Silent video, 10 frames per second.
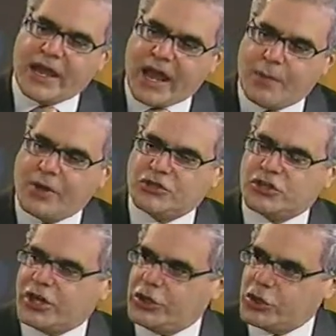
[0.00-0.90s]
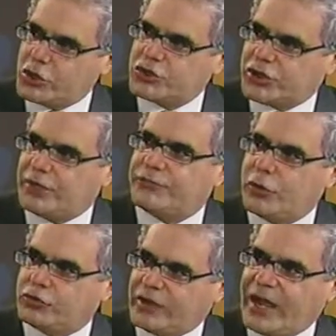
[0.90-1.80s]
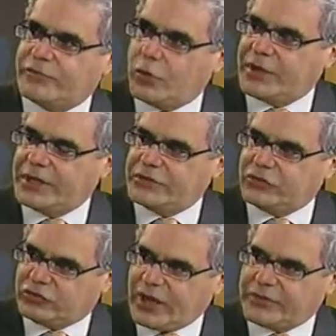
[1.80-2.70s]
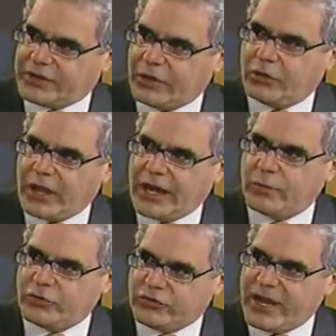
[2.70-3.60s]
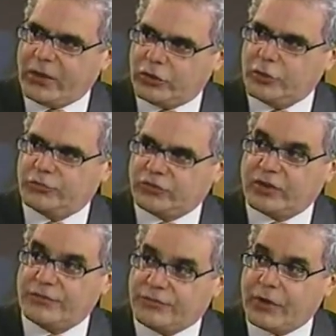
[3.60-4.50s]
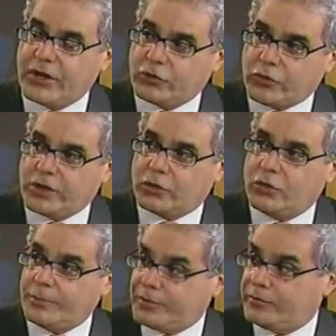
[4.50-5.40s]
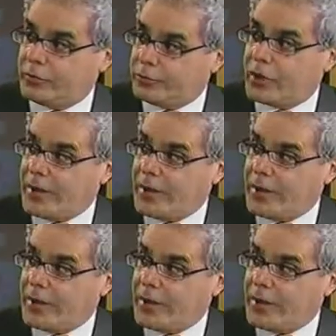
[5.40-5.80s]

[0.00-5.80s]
and how much inertia folks have going into South Carolina, which now looms as a very critical and pivotal